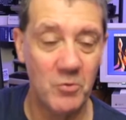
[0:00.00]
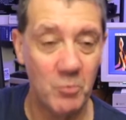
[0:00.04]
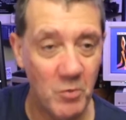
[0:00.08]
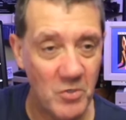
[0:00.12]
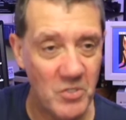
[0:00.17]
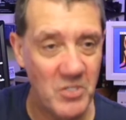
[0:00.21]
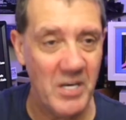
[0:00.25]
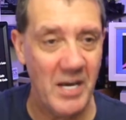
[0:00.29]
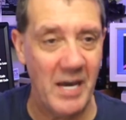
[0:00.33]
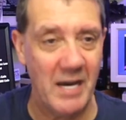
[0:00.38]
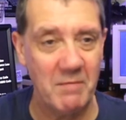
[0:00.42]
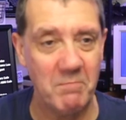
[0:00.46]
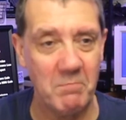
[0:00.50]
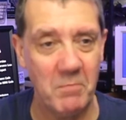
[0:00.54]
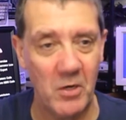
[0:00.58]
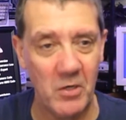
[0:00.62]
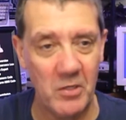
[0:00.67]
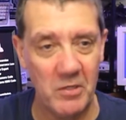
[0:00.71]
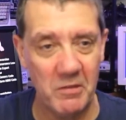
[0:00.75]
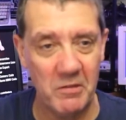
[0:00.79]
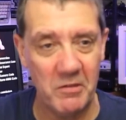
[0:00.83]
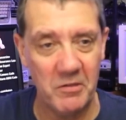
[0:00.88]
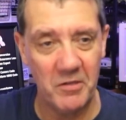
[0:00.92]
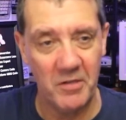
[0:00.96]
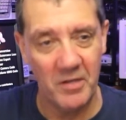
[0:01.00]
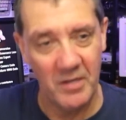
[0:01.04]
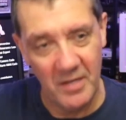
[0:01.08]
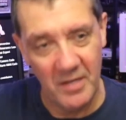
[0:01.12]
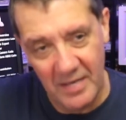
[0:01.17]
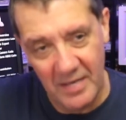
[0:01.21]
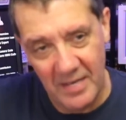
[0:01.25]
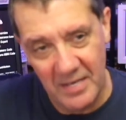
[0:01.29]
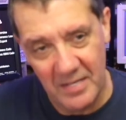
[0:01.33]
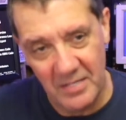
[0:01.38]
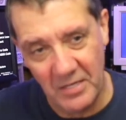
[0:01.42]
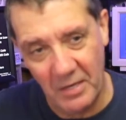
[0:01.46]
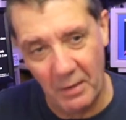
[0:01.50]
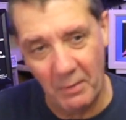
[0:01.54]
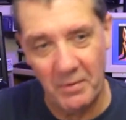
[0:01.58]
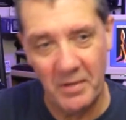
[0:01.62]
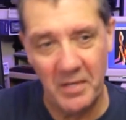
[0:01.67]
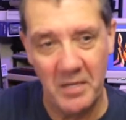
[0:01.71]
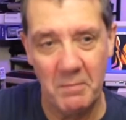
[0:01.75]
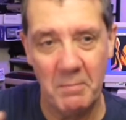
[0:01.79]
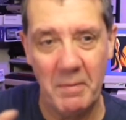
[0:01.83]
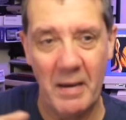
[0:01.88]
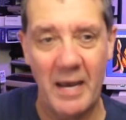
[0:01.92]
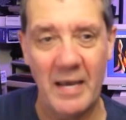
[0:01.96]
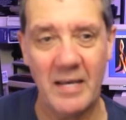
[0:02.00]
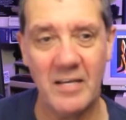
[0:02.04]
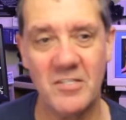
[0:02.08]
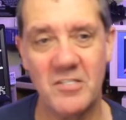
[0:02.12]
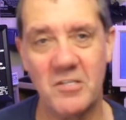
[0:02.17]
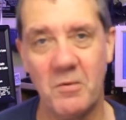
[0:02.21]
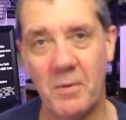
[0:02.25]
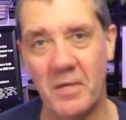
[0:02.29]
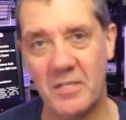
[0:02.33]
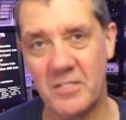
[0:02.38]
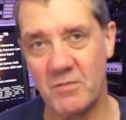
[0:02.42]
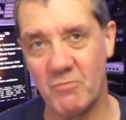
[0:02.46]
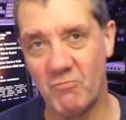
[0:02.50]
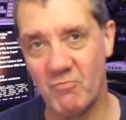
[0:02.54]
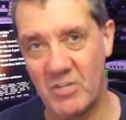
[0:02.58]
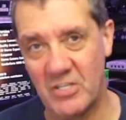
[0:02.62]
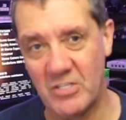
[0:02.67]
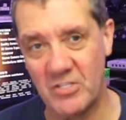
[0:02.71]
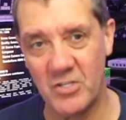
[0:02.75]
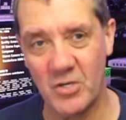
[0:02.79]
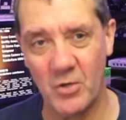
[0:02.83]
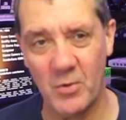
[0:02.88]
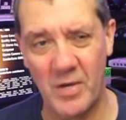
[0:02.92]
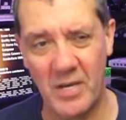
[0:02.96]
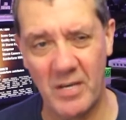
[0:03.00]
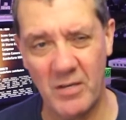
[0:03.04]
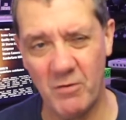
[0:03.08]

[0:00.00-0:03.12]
which he had modelled, going in the back, so we had to redo it.